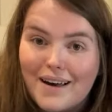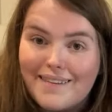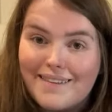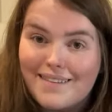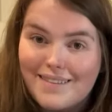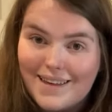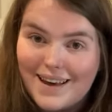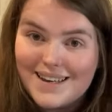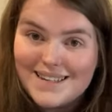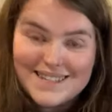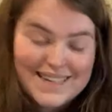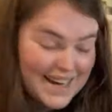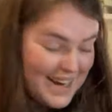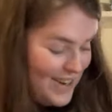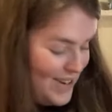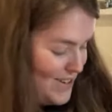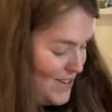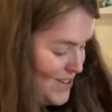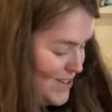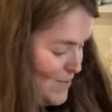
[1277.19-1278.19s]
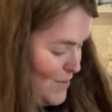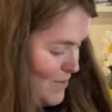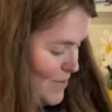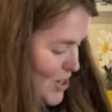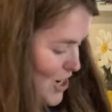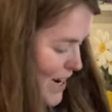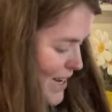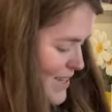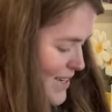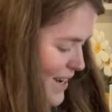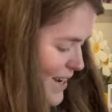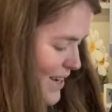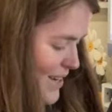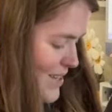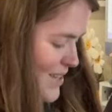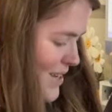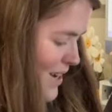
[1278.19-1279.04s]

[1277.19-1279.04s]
than 30 seconds because we were chatting. So